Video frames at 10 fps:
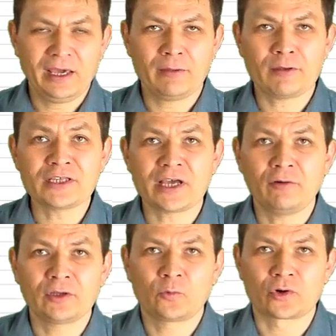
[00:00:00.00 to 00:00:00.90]
And that's
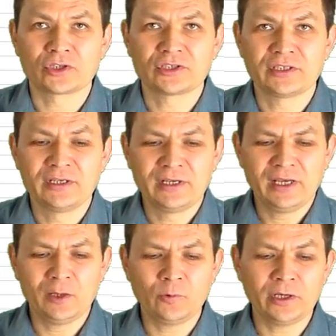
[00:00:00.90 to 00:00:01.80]
how it works.
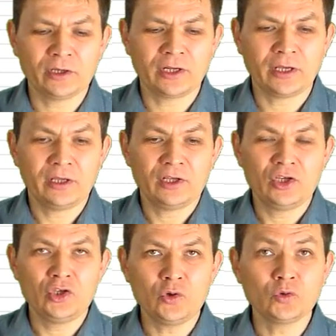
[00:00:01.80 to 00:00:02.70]
And we're going to
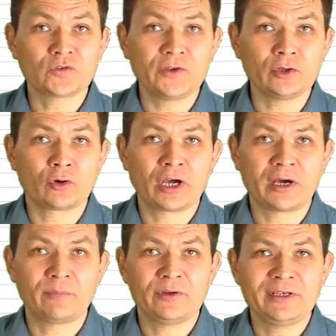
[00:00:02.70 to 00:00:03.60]
use
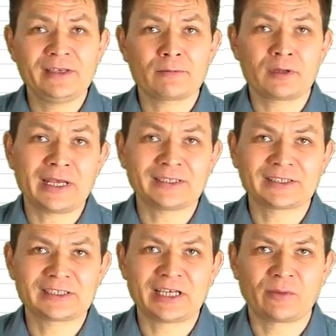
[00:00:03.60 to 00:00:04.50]
Vlookup in the
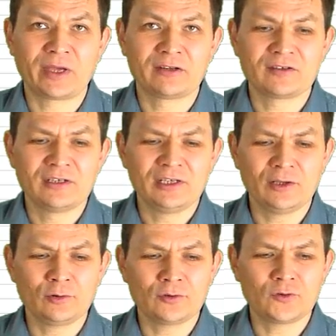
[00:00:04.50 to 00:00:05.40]
next segment
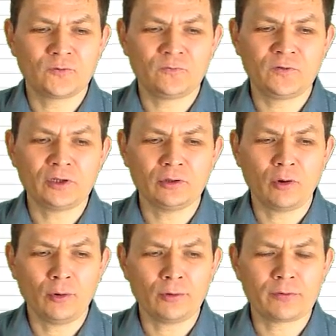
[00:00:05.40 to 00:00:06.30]
in order to
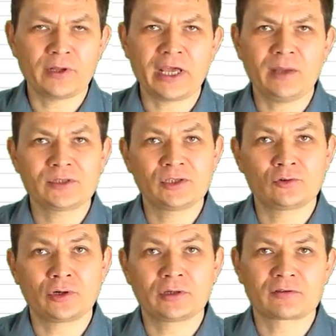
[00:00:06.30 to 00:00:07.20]
fill all the names
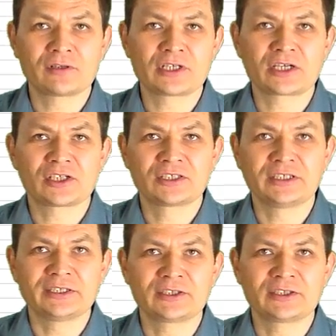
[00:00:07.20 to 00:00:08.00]
into our transactions